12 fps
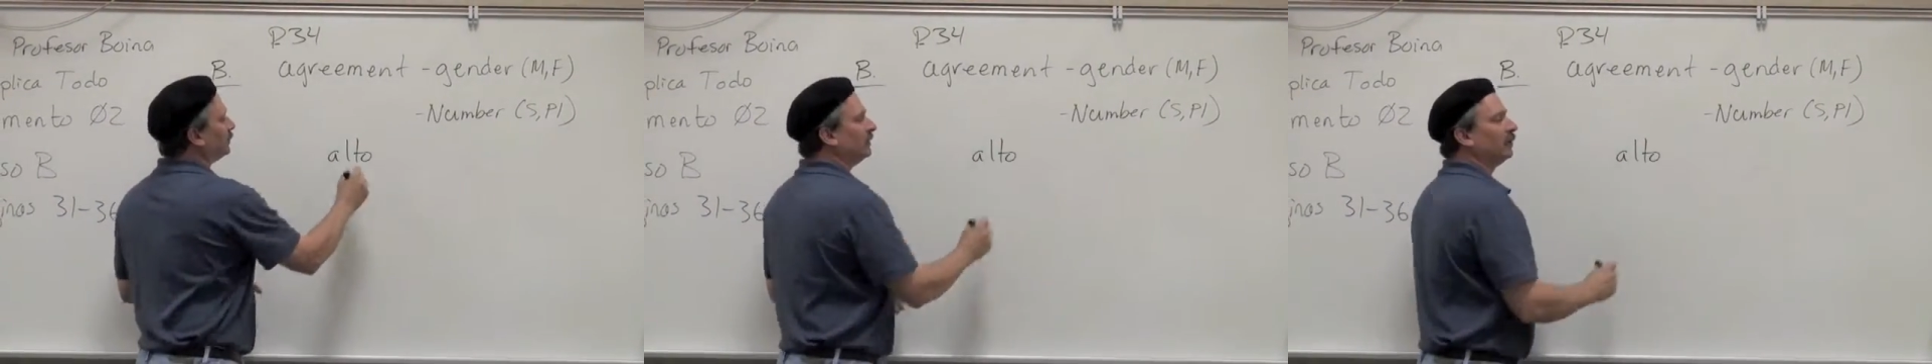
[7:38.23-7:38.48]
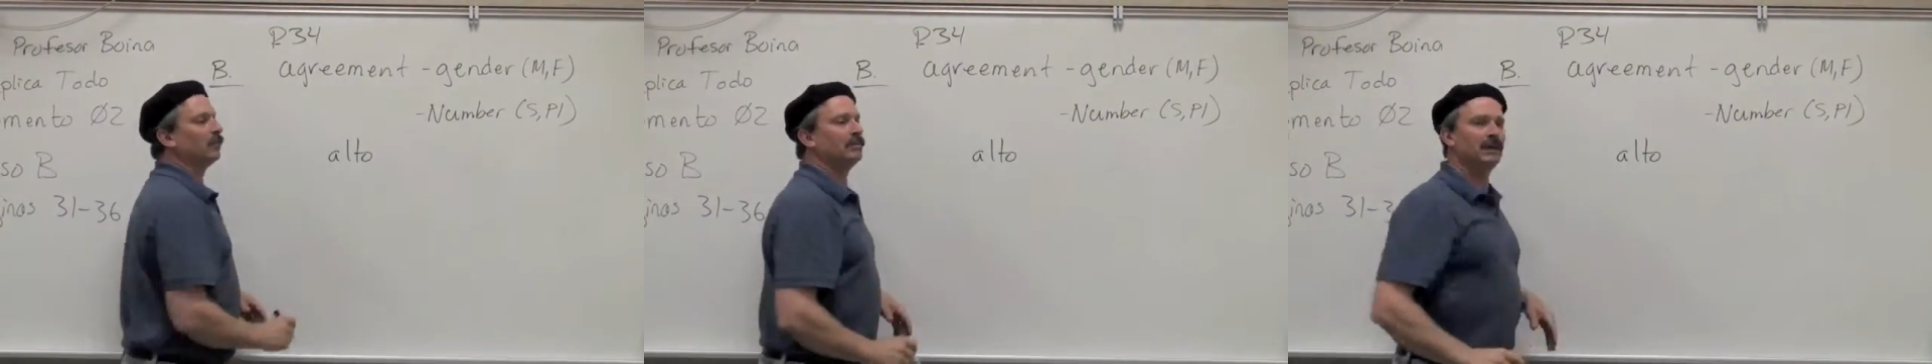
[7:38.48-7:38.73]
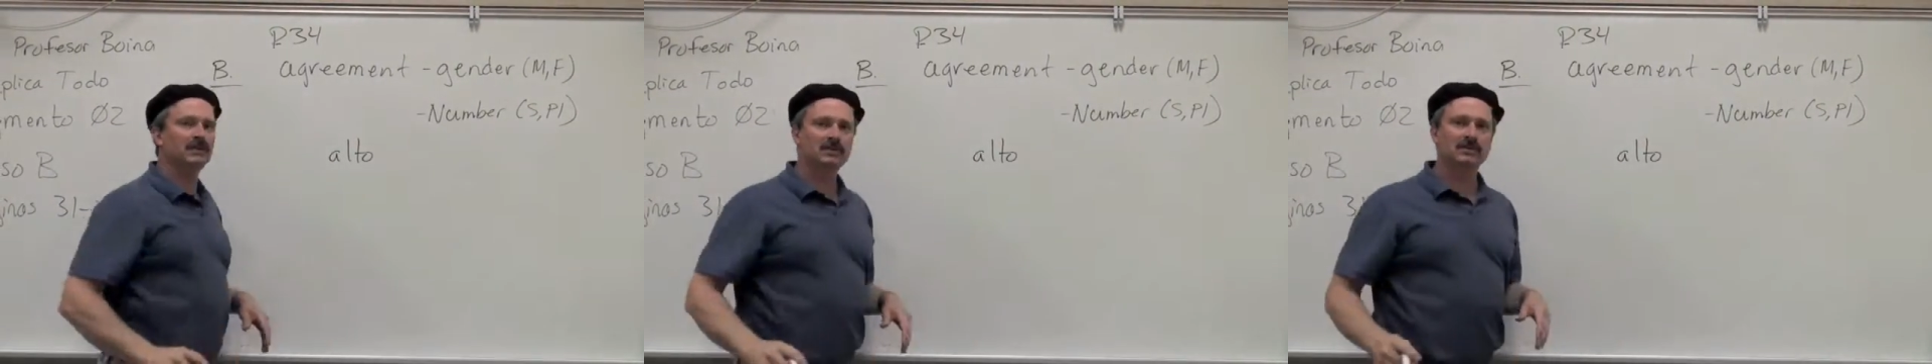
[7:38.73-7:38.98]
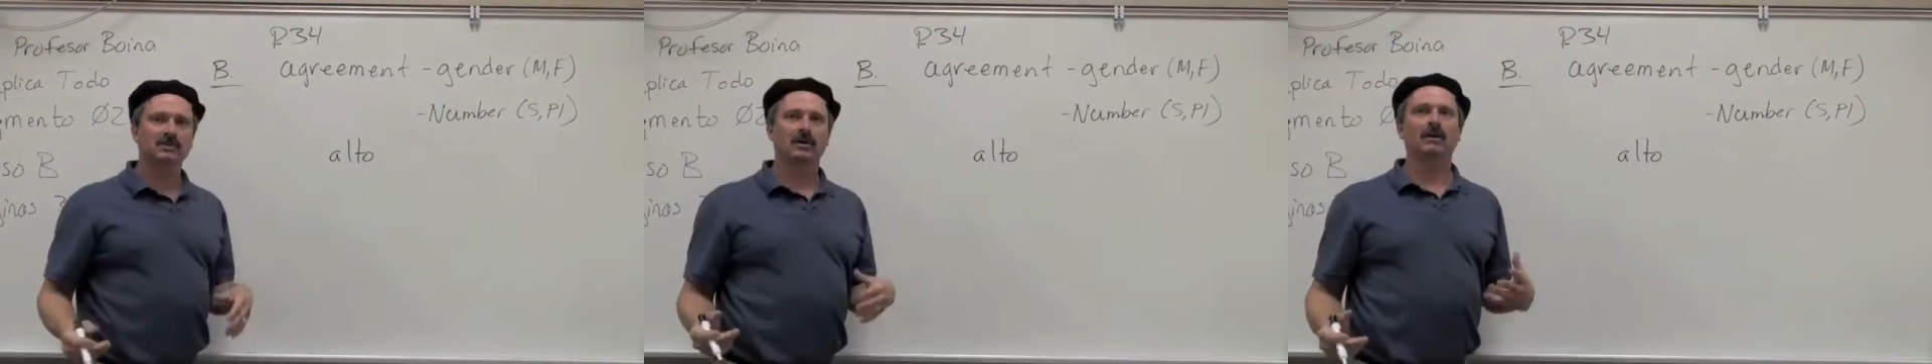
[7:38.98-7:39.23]
we know
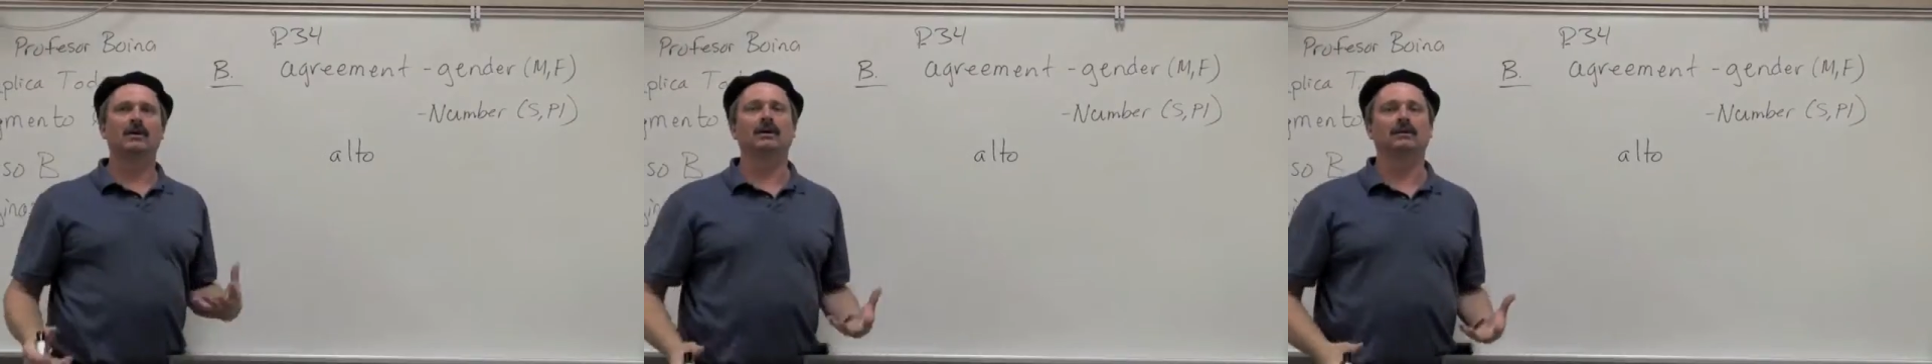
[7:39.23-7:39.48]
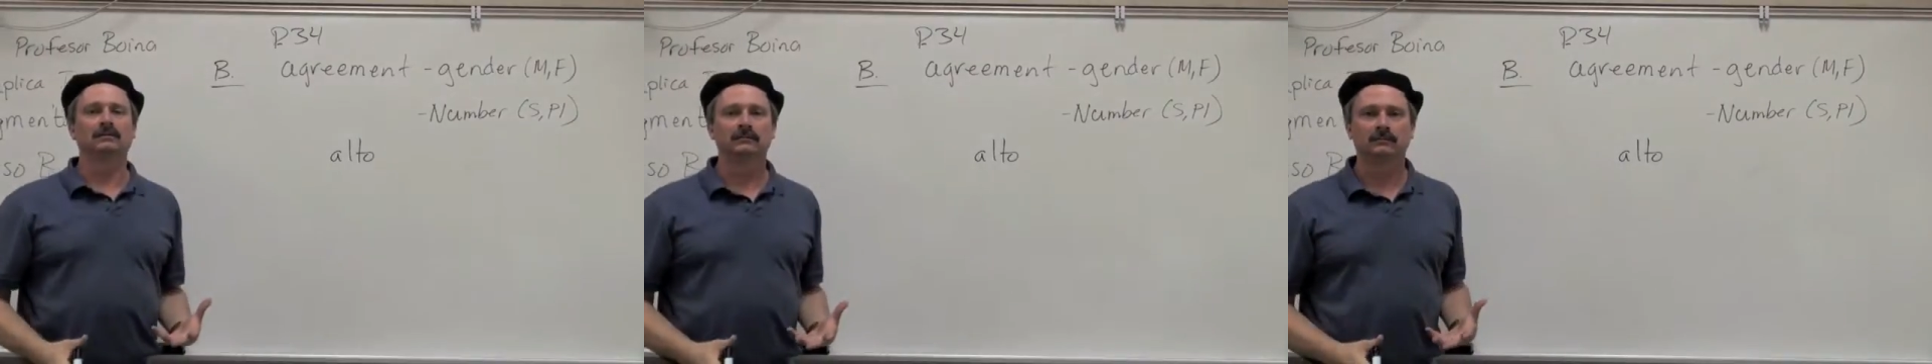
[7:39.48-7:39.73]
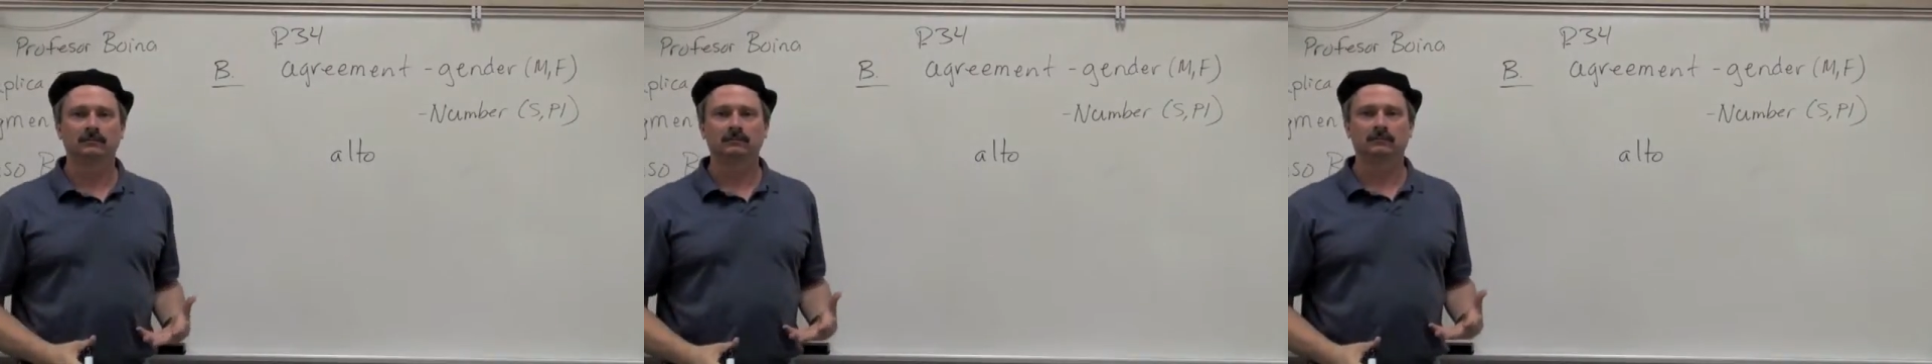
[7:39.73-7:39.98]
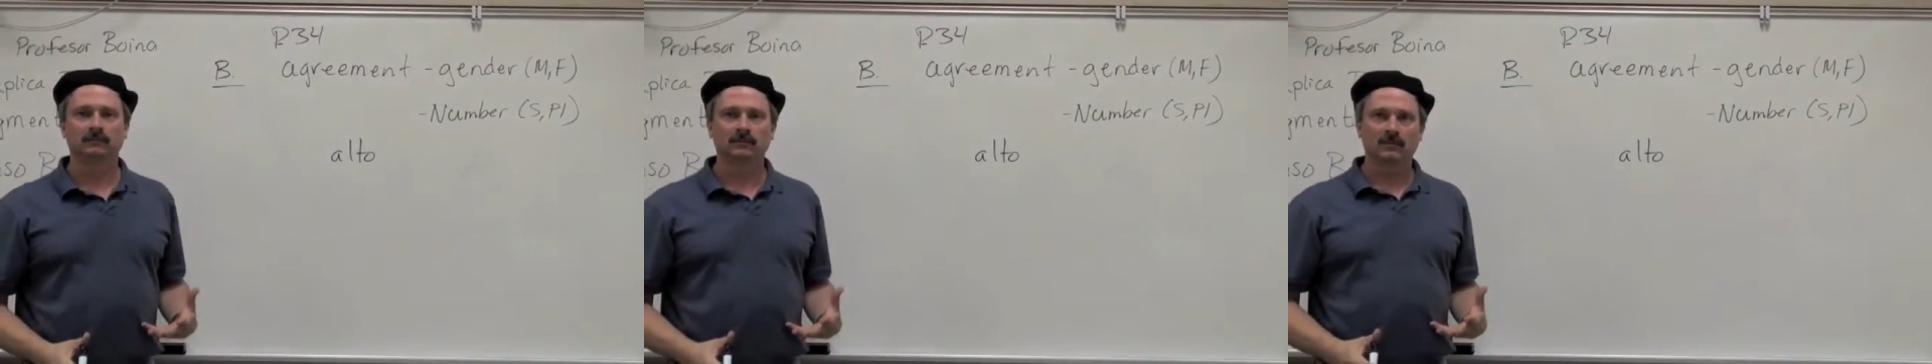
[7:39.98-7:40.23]
means tall.
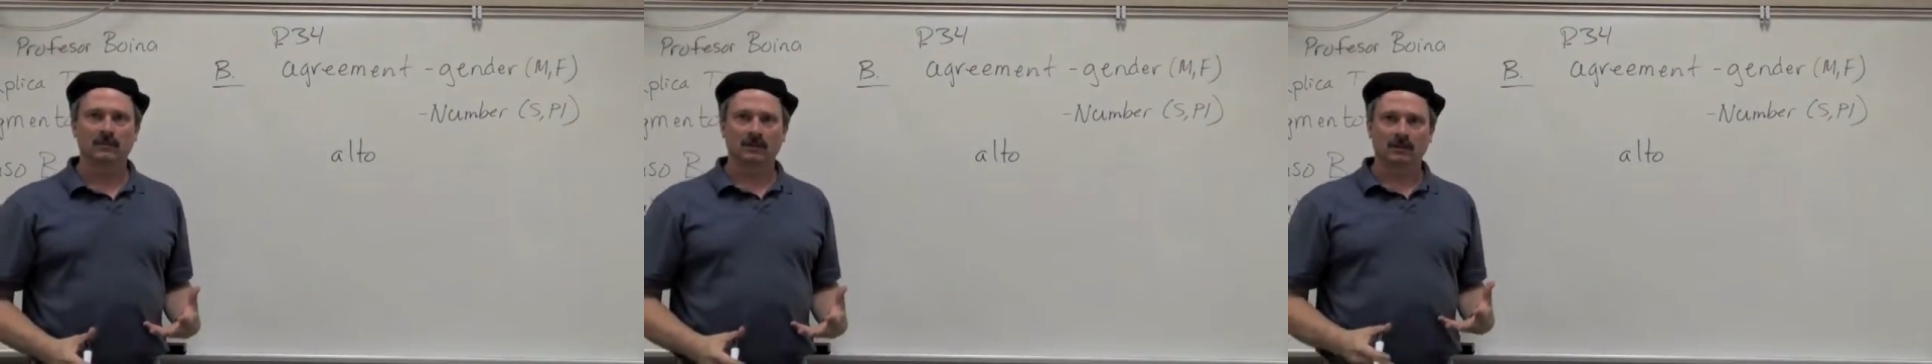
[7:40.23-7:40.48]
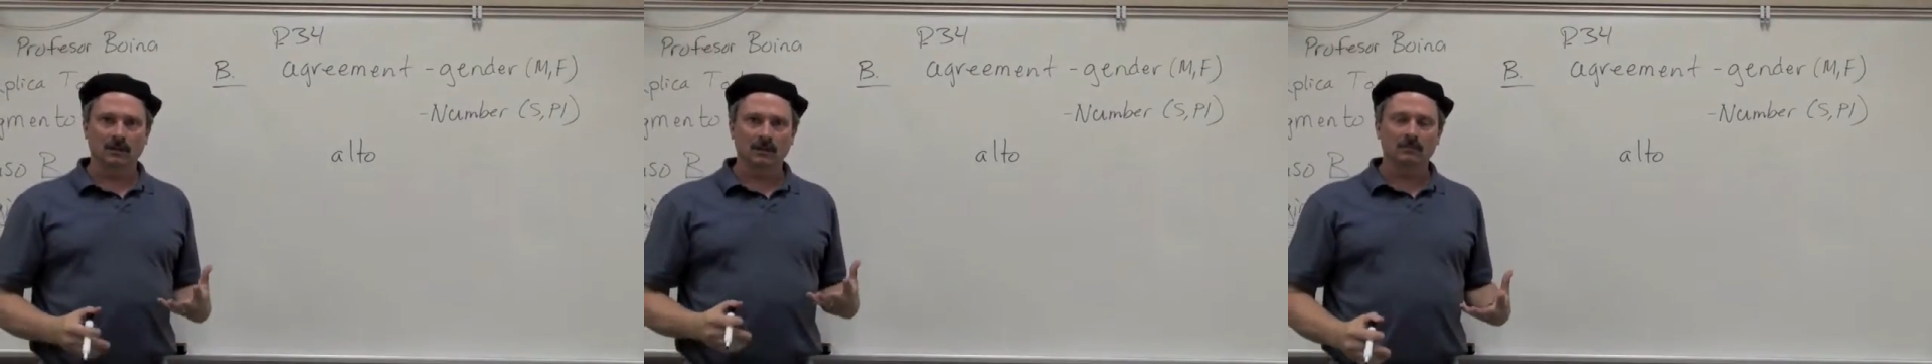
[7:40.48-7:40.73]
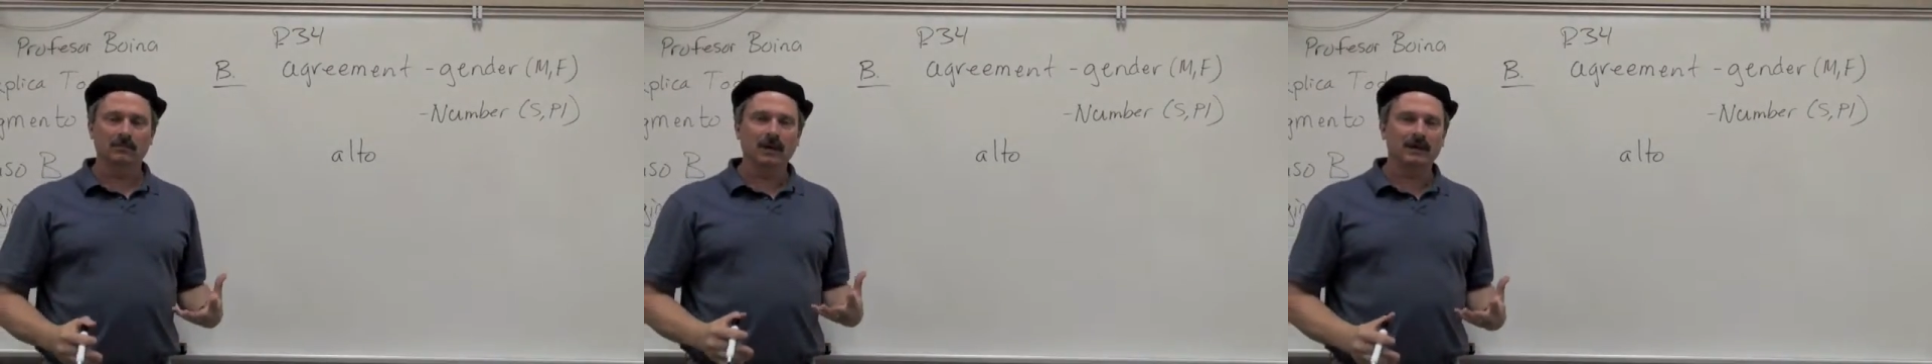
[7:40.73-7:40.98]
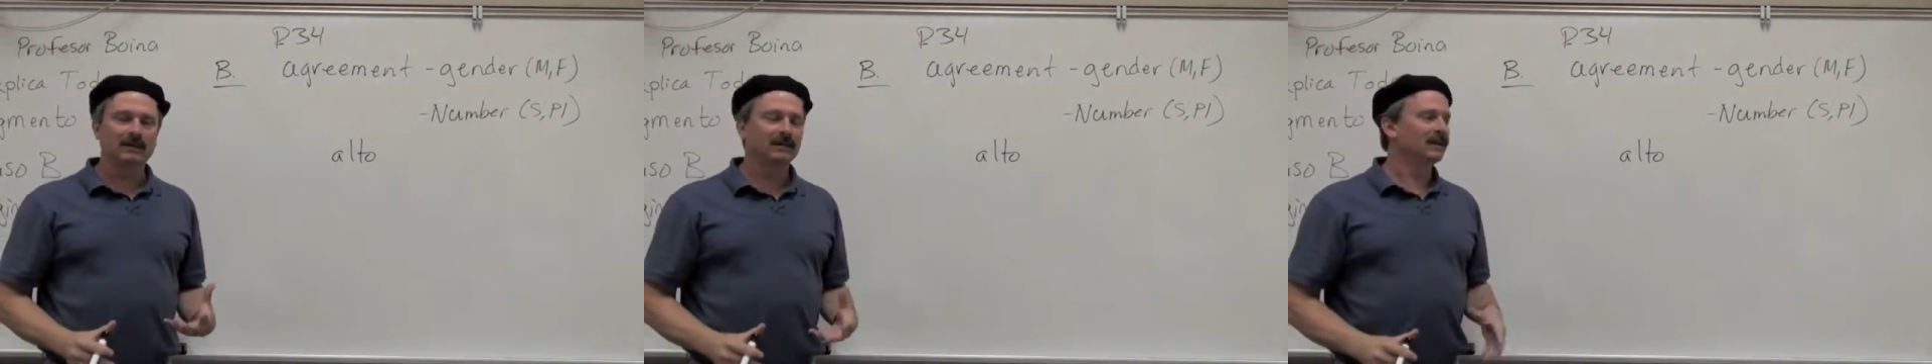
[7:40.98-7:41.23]

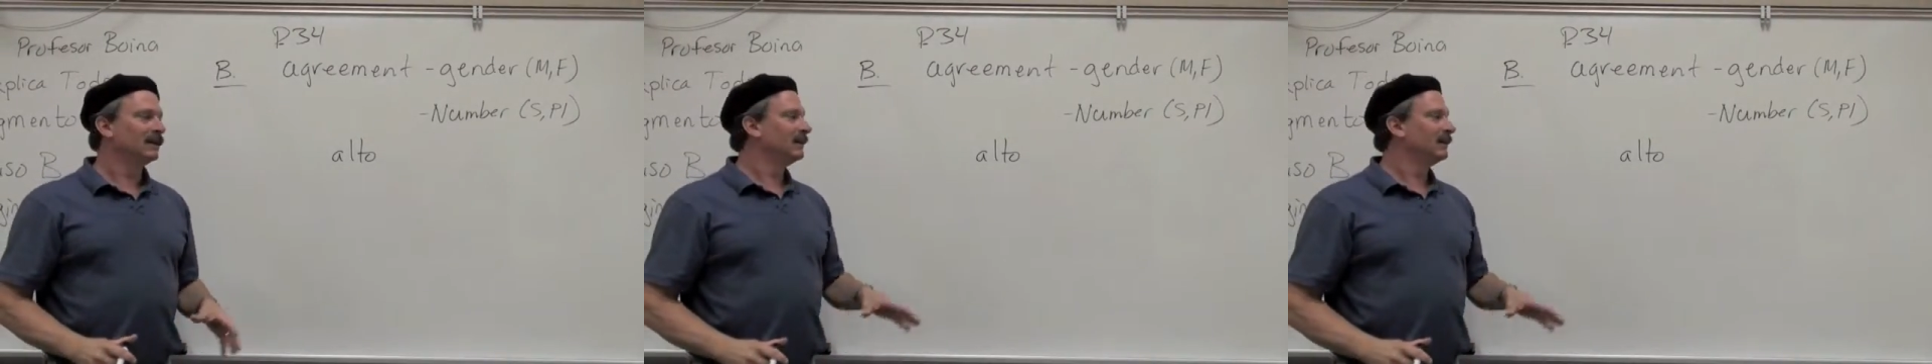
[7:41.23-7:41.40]
But